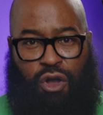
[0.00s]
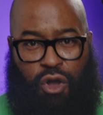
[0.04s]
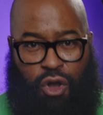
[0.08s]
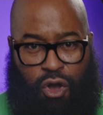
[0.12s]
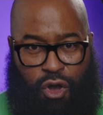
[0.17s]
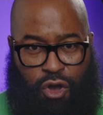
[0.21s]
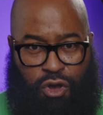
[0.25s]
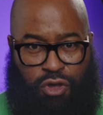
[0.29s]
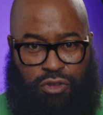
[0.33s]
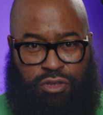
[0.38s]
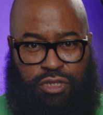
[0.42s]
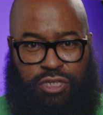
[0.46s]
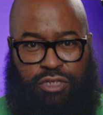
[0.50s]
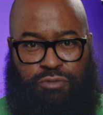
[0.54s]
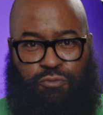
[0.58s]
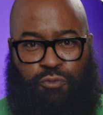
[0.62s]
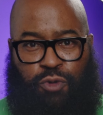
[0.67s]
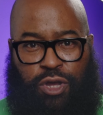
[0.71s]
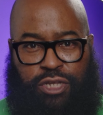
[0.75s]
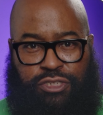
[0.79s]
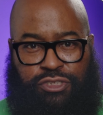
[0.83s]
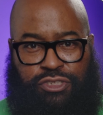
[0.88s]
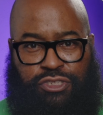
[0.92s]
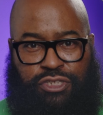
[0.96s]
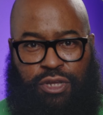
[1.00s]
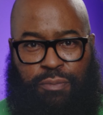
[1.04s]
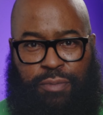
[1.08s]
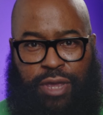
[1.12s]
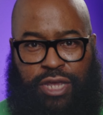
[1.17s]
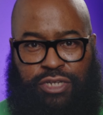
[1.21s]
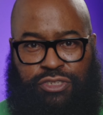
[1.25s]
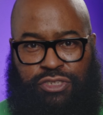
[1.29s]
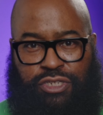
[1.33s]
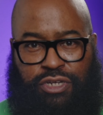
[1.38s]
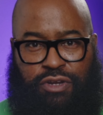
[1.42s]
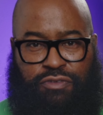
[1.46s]
all in one
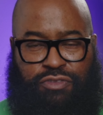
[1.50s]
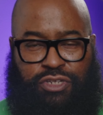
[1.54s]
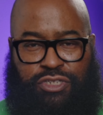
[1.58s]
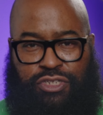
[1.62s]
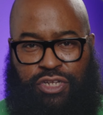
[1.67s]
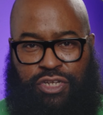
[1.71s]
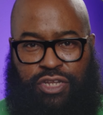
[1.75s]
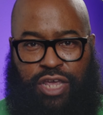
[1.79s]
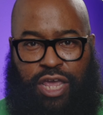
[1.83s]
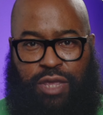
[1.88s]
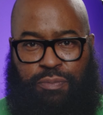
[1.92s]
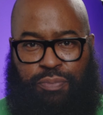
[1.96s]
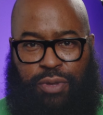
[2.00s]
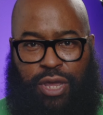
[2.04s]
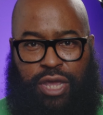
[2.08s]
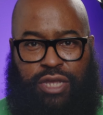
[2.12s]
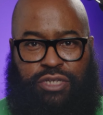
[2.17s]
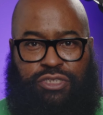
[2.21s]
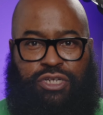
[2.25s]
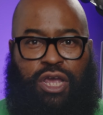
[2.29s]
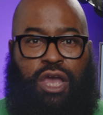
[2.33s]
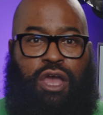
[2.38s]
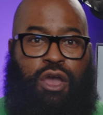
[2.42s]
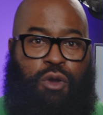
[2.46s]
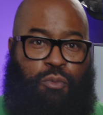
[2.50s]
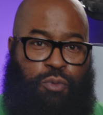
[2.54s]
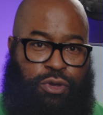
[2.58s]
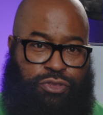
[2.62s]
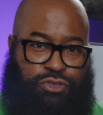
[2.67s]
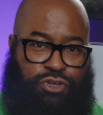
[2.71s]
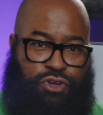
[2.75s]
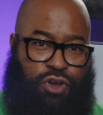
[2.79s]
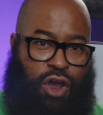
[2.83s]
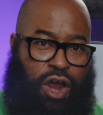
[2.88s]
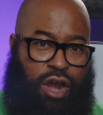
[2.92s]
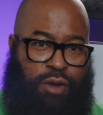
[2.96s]
summation of the Today page.
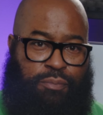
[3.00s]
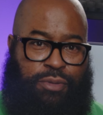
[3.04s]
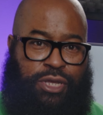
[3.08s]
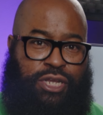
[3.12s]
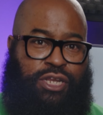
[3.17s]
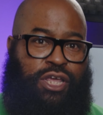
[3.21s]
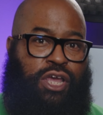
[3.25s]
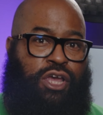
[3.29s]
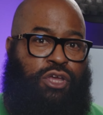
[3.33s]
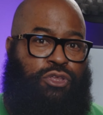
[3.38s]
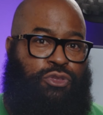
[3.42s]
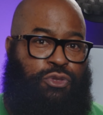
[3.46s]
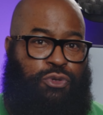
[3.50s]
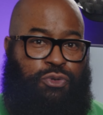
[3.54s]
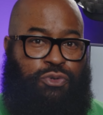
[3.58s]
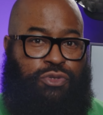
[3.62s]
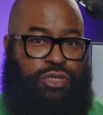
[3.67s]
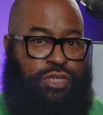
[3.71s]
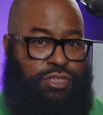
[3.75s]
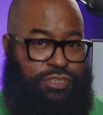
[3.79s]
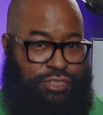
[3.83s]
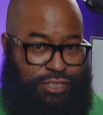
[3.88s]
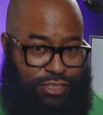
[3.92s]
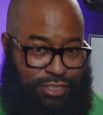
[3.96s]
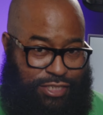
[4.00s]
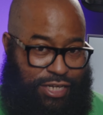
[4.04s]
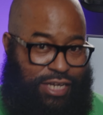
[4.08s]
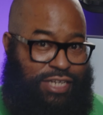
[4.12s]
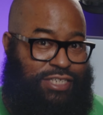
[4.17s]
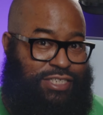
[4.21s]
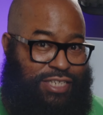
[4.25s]
With Garmin, you can see